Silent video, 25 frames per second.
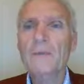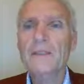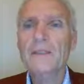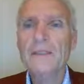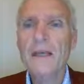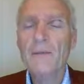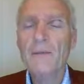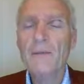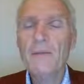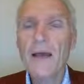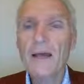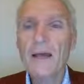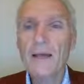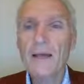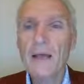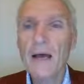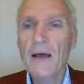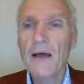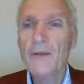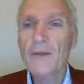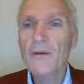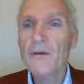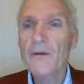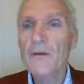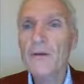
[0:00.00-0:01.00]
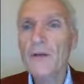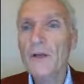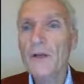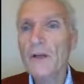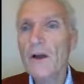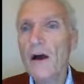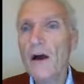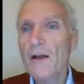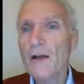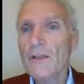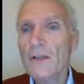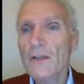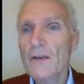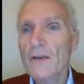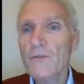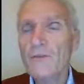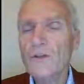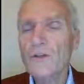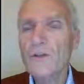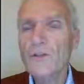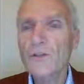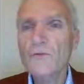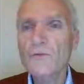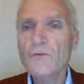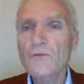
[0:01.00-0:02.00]
but some had other cognitive
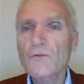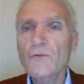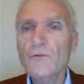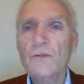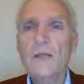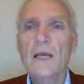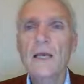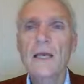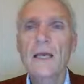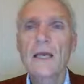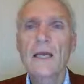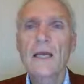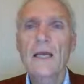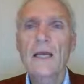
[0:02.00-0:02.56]
issues.